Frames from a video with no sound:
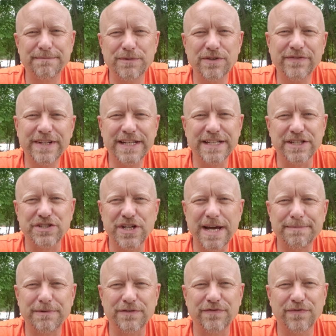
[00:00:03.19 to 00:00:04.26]
and moving into
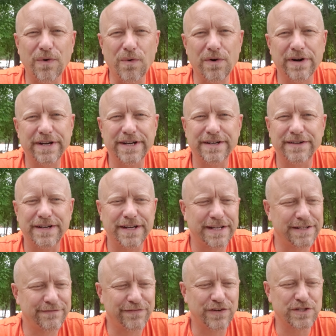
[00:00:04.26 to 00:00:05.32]
chapter 4 here
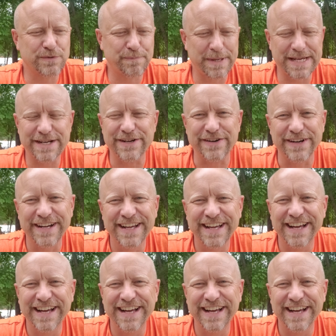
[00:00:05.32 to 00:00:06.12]
in 1 Peter,